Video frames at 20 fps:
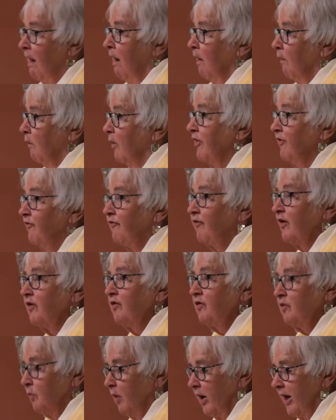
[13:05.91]
Well, the
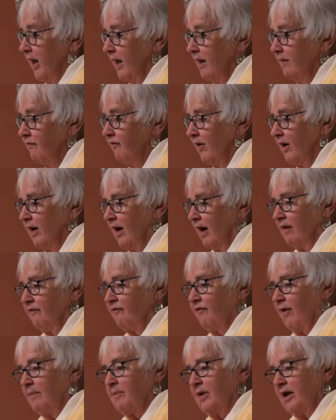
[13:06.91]
first wave of
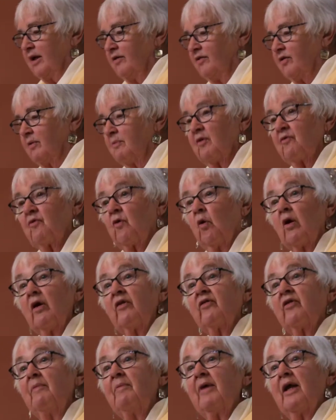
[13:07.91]
feminism, of
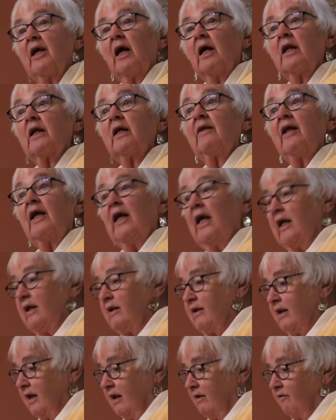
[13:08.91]
course, had begun in the
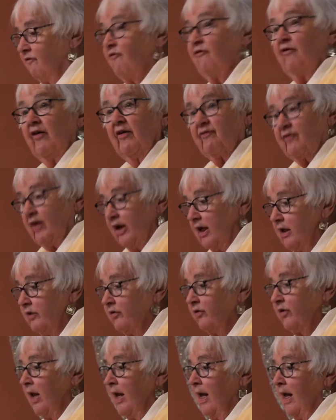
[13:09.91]

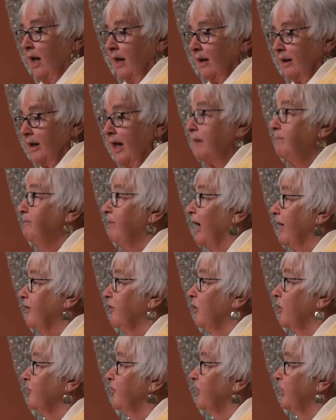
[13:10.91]
1850s, led by
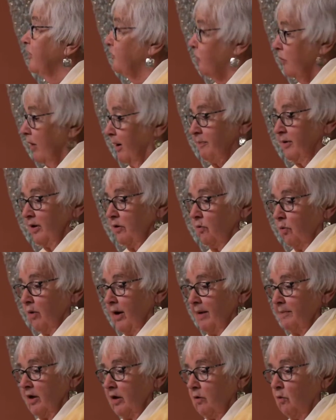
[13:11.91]
those intrepid
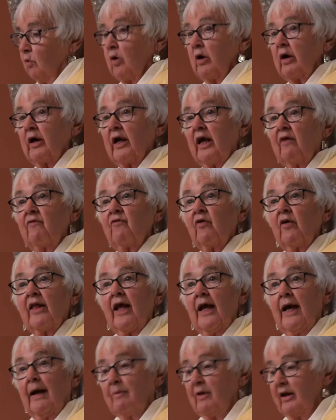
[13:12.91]
women working for
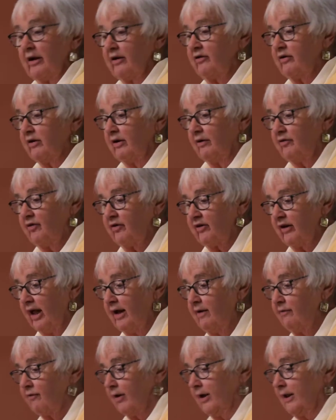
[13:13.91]
the abolition of
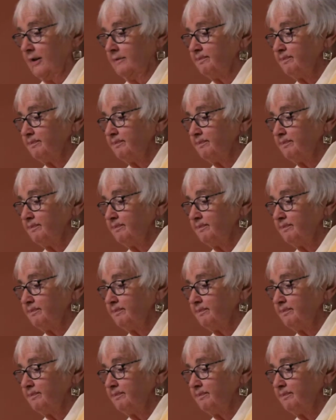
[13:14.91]
slavery.